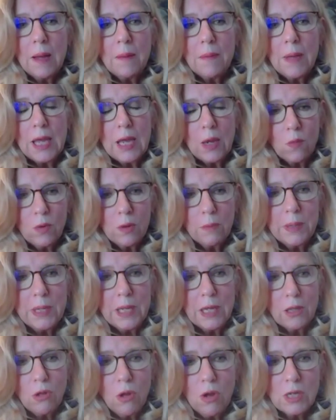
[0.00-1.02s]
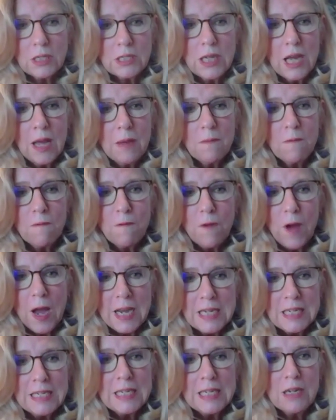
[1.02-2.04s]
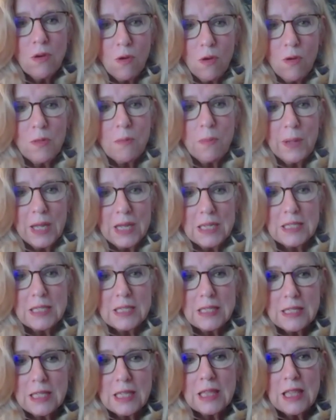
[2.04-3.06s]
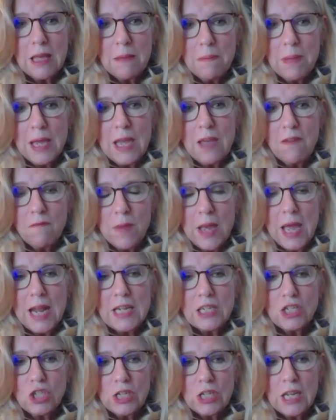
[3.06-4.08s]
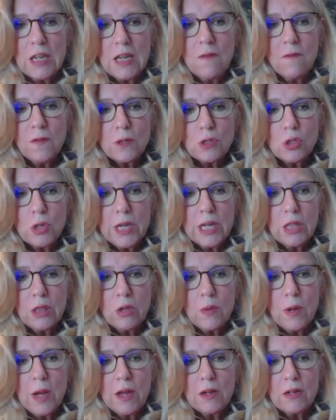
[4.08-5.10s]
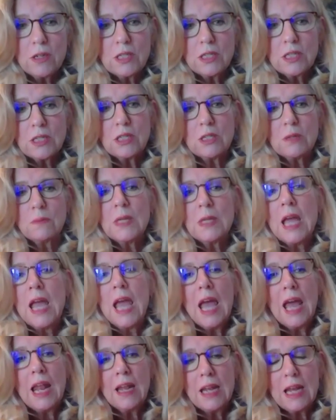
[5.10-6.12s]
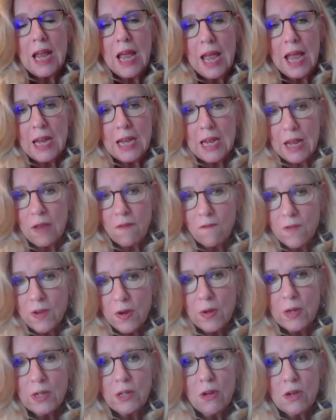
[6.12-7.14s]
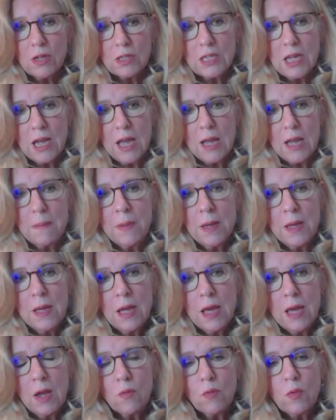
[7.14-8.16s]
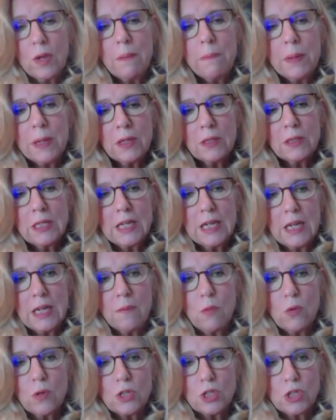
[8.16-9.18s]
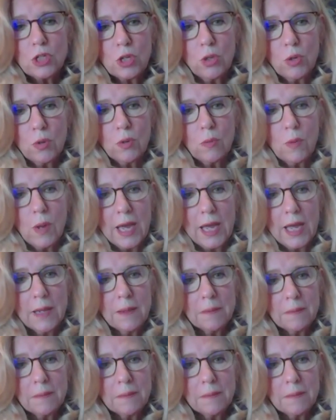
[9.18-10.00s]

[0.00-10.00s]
it will be a long time finding all the places that they may have managed to infiltrate throughout our system, and a very long time rebuilding in a more secure way.